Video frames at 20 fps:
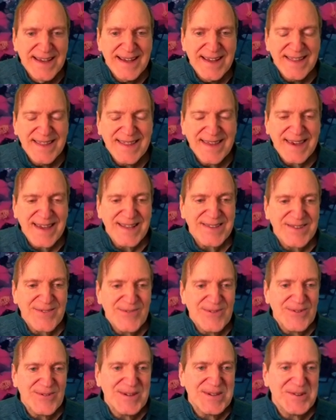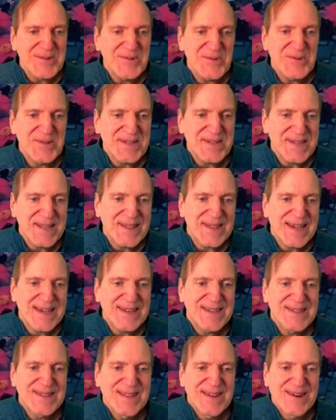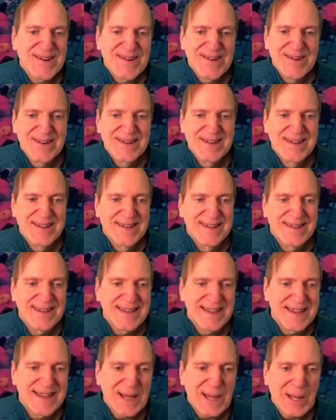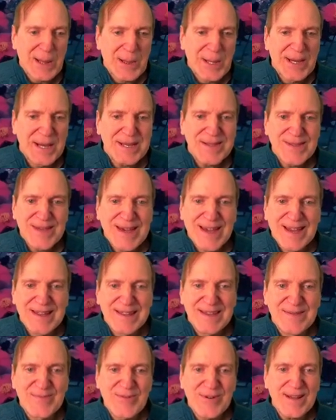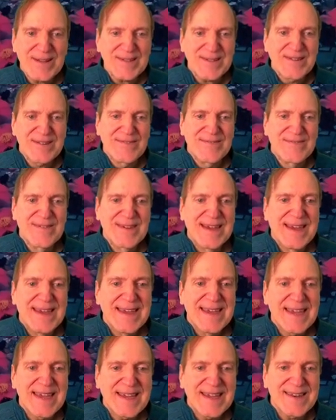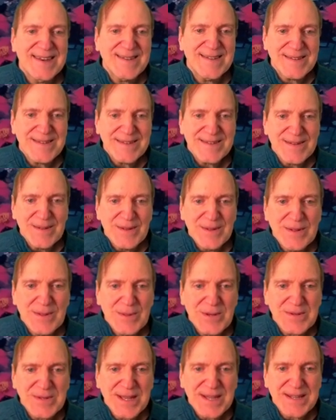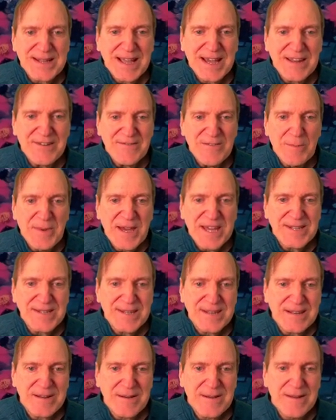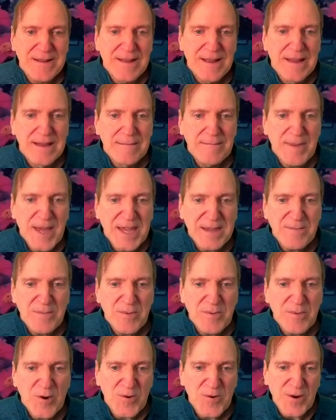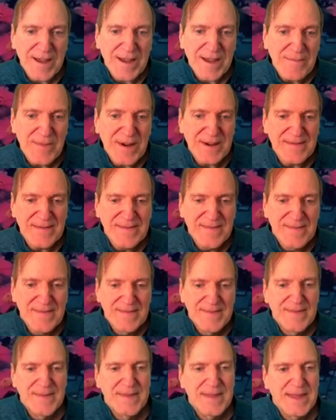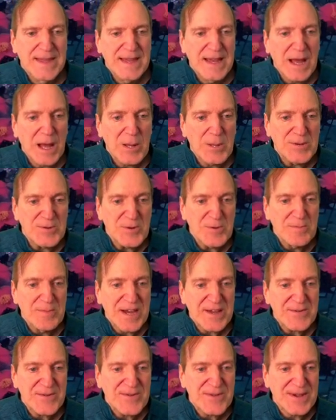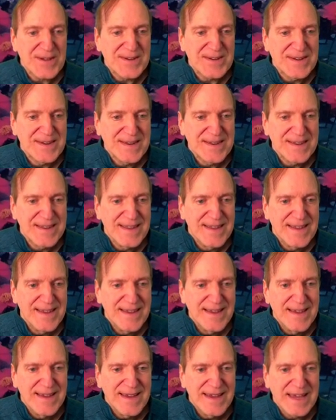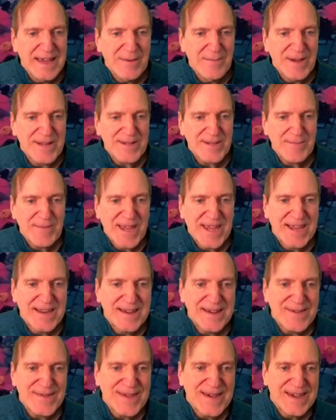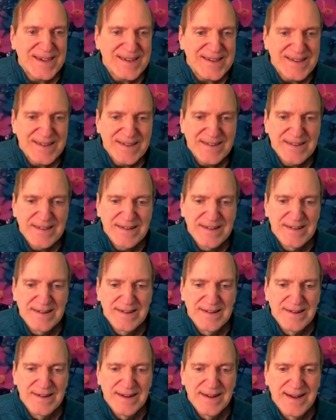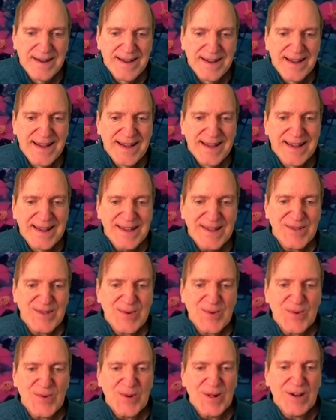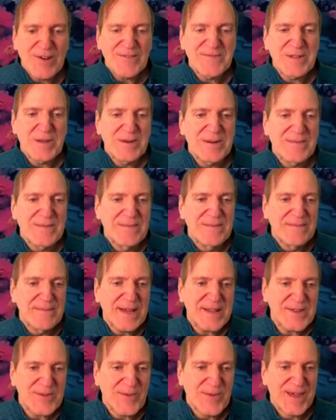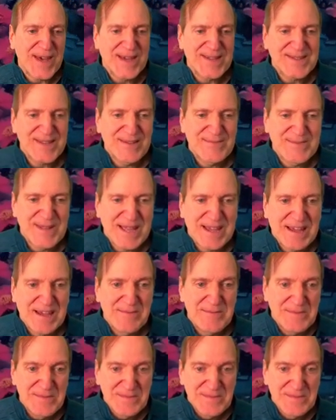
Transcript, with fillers: That's really cool to see that in there. I like that. Impressive, and it's looks like kind of a basic paint program, but a little better than MS Paint, I think. That's cool. I'll have to mess with that sometime.